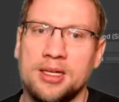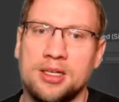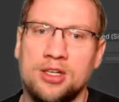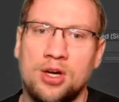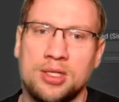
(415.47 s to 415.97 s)
it
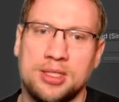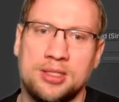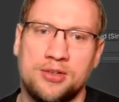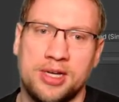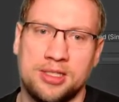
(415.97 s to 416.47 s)
not
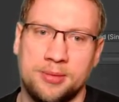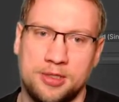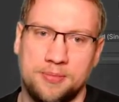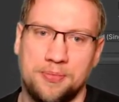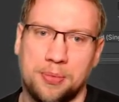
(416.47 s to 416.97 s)

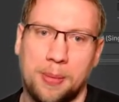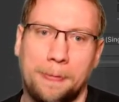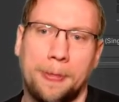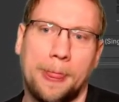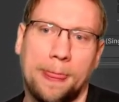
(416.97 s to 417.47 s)
interactable.
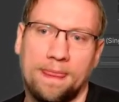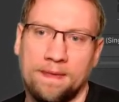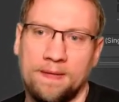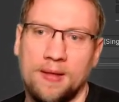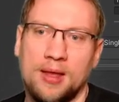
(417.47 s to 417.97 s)

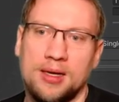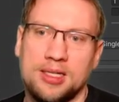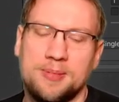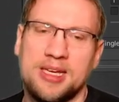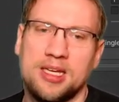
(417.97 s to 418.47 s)

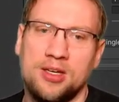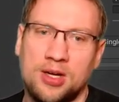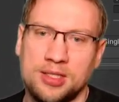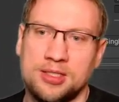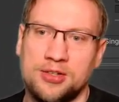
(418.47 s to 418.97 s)
Let's make it
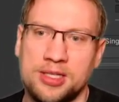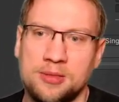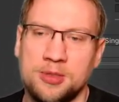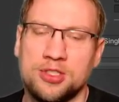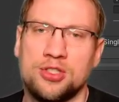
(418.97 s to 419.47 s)
not
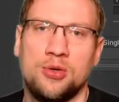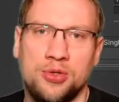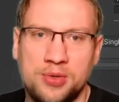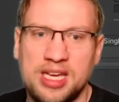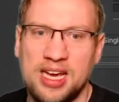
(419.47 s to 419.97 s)
interactable so
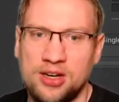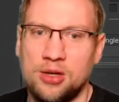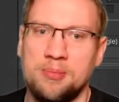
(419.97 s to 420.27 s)
you cannot